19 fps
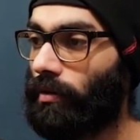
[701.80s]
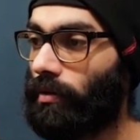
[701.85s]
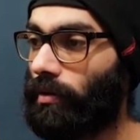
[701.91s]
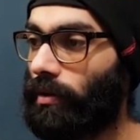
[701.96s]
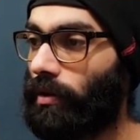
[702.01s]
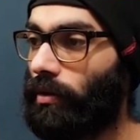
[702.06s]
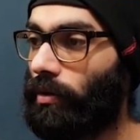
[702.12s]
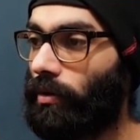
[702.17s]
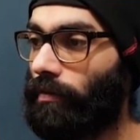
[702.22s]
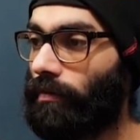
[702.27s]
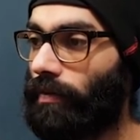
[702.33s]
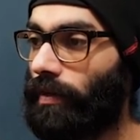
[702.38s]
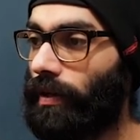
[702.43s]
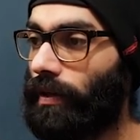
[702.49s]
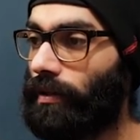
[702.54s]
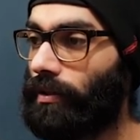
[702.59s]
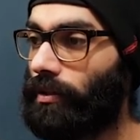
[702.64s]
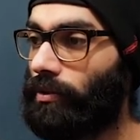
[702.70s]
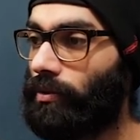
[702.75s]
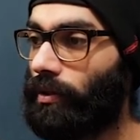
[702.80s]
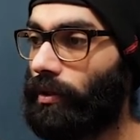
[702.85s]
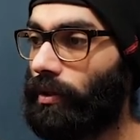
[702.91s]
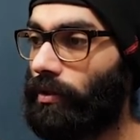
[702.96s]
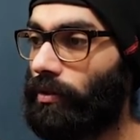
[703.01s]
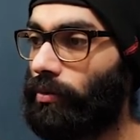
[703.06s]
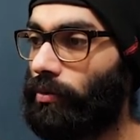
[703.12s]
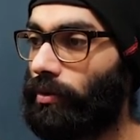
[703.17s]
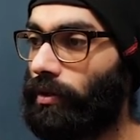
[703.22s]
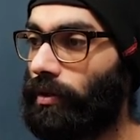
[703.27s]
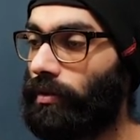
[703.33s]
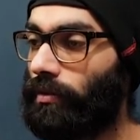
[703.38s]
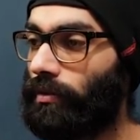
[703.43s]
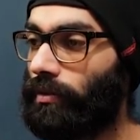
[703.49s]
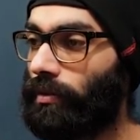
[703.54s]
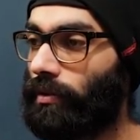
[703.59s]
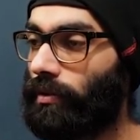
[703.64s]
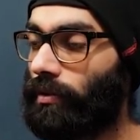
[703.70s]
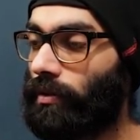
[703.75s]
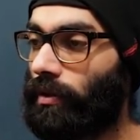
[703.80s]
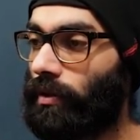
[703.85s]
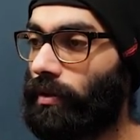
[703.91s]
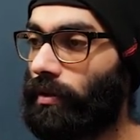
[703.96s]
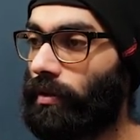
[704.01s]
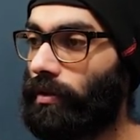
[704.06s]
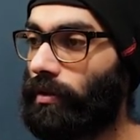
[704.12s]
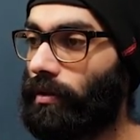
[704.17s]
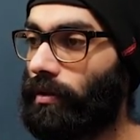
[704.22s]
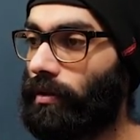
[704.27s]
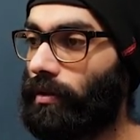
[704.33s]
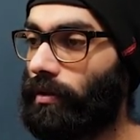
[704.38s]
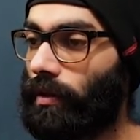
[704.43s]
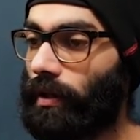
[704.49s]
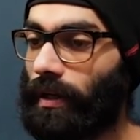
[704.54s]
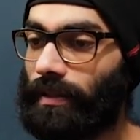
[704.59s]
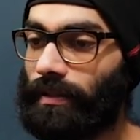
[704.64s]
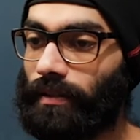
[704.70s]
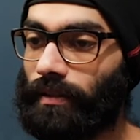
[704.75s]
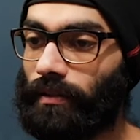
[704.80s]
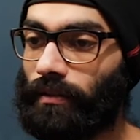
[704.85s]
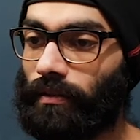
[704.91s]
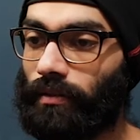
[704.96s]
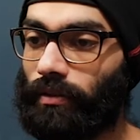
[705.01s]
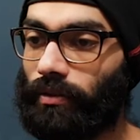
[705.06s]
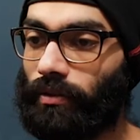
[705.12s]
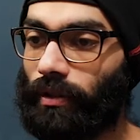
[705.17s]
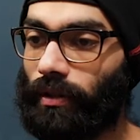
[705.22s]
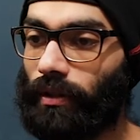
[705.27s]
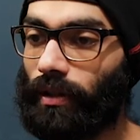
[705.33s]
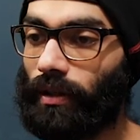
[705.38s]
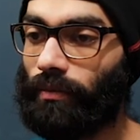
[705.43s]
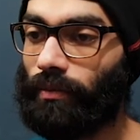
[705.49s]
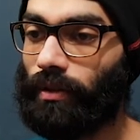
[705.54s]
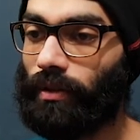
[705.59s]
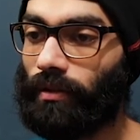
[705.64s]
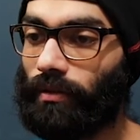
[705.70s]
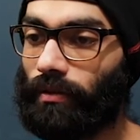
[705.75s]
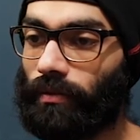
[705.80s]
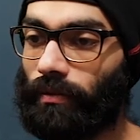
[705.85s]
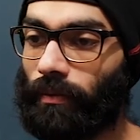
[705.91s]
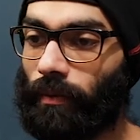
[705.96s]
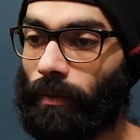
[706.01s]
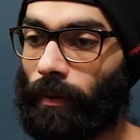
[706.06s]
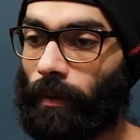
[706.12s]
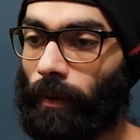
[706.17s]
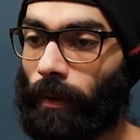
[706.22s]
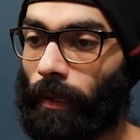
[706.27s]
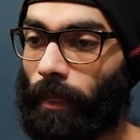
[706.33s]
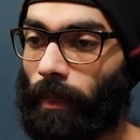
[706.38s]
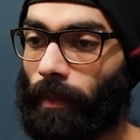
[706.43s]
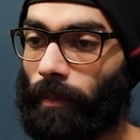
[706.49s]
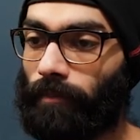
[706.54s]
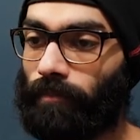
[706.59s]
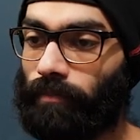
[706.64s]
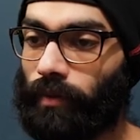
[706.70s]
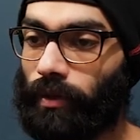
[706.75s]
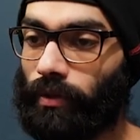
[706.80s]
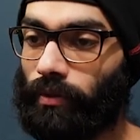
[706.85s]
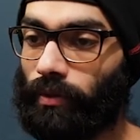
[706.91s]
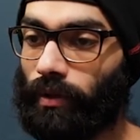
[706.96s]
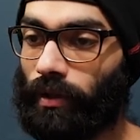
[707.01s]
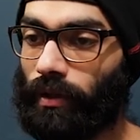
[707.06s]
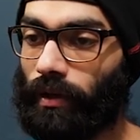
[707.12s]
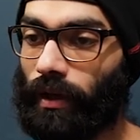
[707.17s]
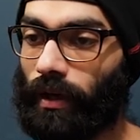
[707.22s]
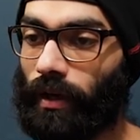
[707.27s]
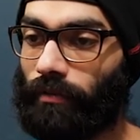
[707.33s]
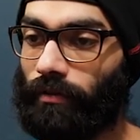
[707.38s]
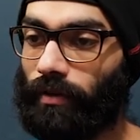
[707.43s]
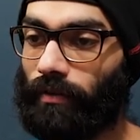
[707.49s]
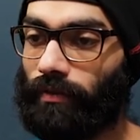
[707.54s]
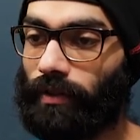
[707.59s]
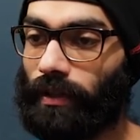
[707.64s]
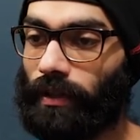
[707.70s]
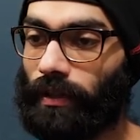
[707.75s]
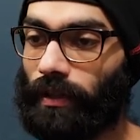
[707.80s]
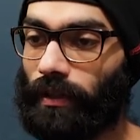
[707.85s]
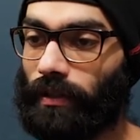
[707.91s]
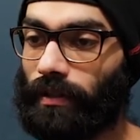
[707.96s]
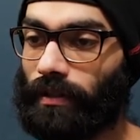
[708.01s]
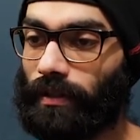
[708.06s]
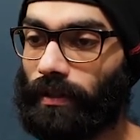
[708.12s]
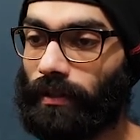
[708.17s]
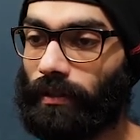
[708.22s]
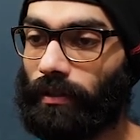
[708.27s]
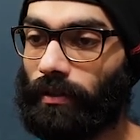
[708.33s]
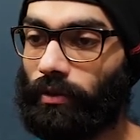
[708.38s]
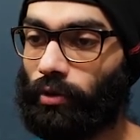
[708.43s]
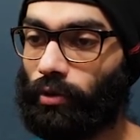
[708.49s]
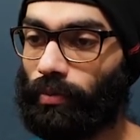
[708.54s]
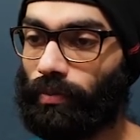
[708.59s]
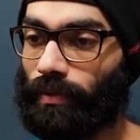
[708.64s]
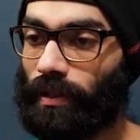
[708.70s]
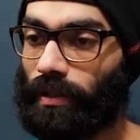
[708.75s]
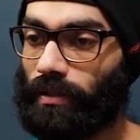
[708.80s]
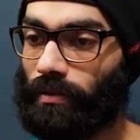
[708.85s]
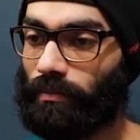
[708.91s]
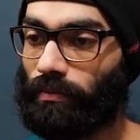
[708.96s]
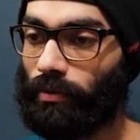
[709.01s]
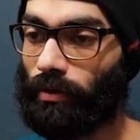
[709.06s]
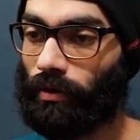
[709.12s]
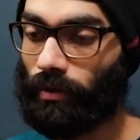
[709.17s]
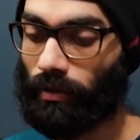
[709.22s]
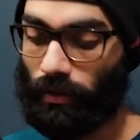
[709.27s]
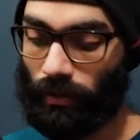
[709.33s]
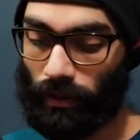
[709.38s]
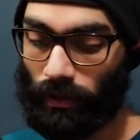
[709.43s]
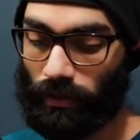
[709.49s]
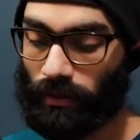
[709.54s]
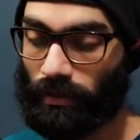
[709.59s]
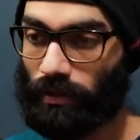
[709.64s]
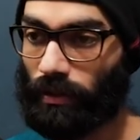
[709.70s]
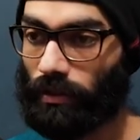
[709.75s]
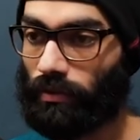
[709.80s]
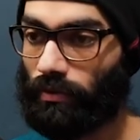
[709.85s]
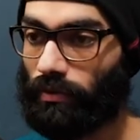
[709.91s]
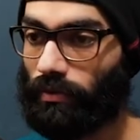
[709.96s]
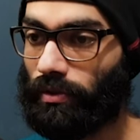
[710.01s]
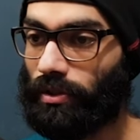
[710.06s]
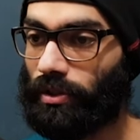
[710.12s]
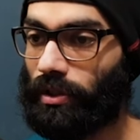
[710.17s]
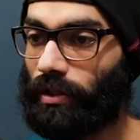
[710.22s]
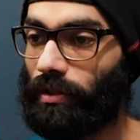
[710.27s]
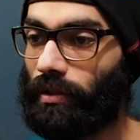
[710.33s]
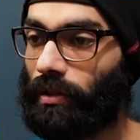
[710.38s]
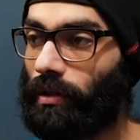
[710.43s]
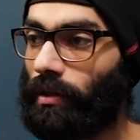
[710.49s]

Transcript: A lot of things you can do here, as in you can come in here, you can have everything in a single group. That's important. Okay, so Control G,